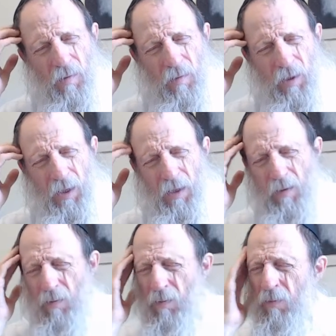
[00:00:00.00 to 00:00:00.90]

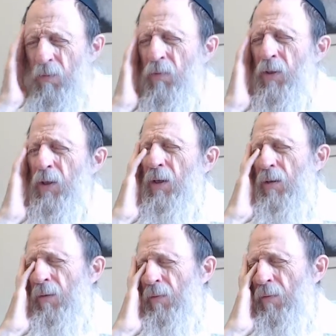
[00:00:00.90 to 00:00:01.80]
that the
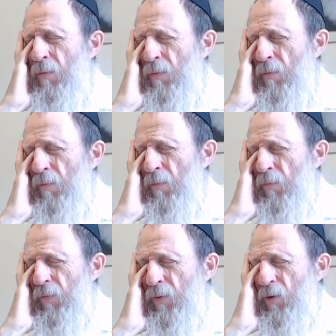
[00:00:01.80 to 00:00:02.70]

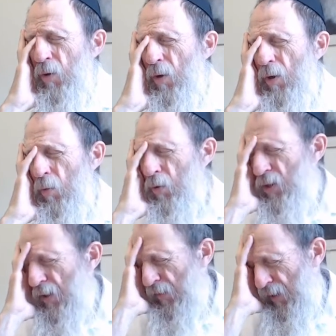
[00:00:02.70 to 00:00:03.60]
Torah was
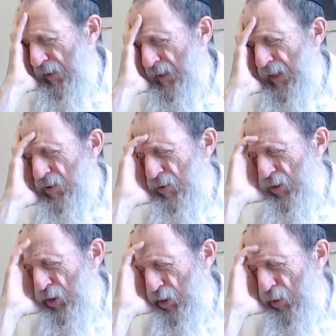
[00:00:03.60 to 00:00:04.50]
given in the desert
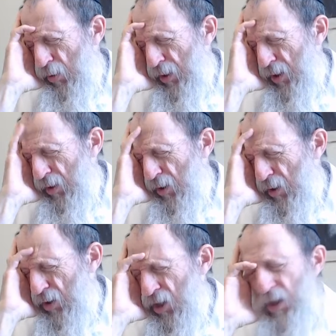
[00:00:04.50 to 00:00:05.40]
to show that
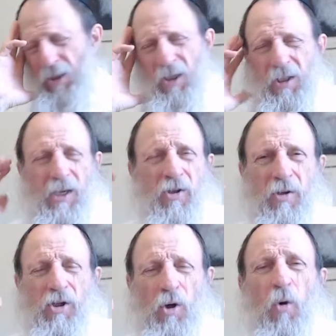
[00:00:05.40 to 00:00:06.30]
just like the
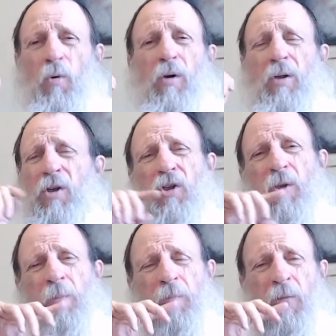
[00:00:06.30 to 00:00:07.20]
desert is
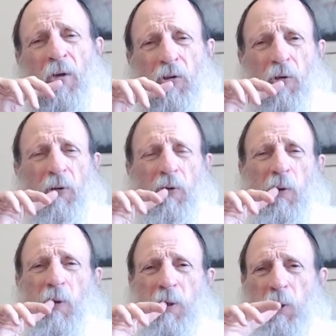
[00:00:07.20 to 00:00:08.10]
ownerless, so the
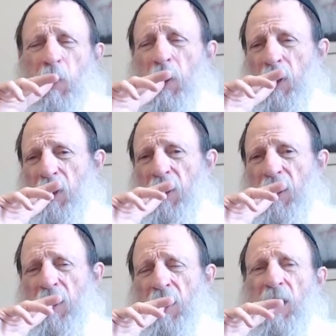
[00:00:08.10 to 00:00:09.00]
Torah is ownerless?
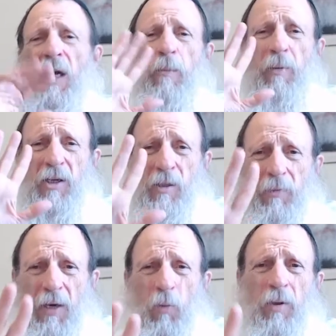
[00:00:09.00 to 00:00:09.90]
It brings up
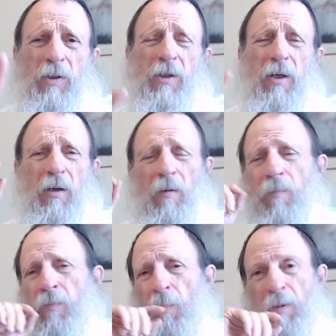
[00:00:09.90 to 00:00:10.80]
that one detail.
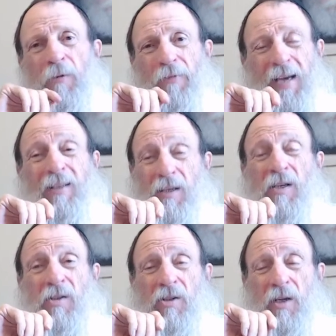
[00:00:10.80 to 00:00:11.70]
But the fact
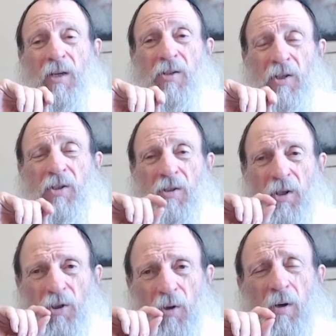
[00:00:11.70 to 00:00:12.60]
is,
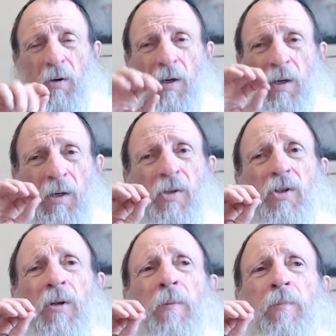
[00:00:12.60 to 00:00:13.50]
the Torah is